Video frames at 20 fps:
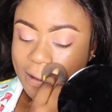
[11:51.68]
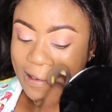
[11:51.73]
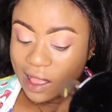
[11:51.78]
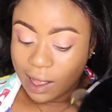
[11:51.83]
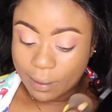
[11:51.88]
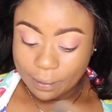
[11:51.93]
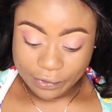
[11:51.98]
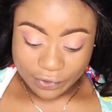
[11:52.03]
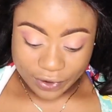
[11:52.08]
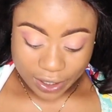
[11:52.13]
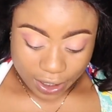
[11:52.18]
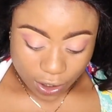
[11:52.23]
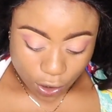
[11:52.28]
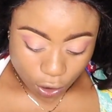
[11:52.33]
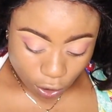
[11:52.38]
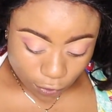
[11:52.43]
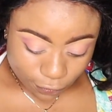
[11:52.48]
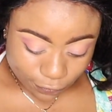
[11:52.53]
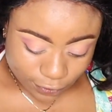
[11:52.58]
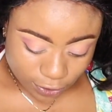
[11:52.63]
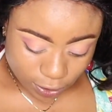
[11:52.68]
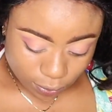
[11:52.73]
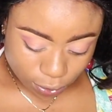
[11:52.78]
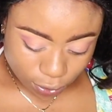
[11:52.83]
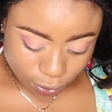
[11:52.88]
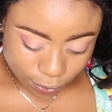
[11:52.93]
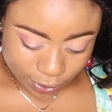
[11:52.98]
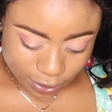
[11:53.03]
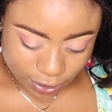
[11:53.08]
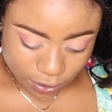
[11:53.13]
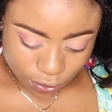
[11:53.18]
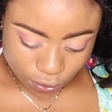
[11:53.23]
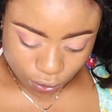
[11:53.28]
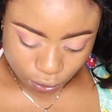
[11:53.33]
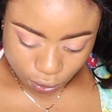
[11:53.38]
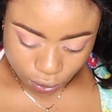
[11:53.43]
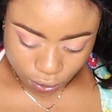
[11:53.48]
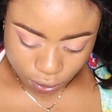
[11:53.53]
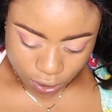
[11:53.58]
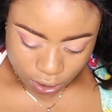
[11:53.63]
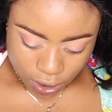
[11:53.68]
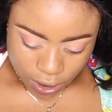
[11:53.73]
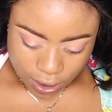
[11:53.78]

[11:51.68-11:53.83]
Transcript: I'm really comfortable with, you know.